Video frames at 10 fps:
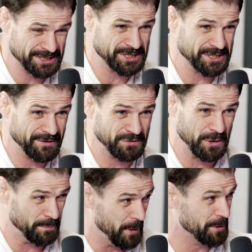shift
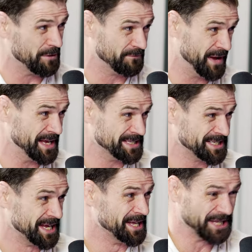your poker face
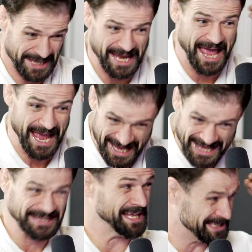to like, hey,
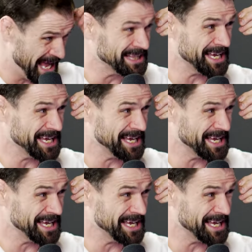let's get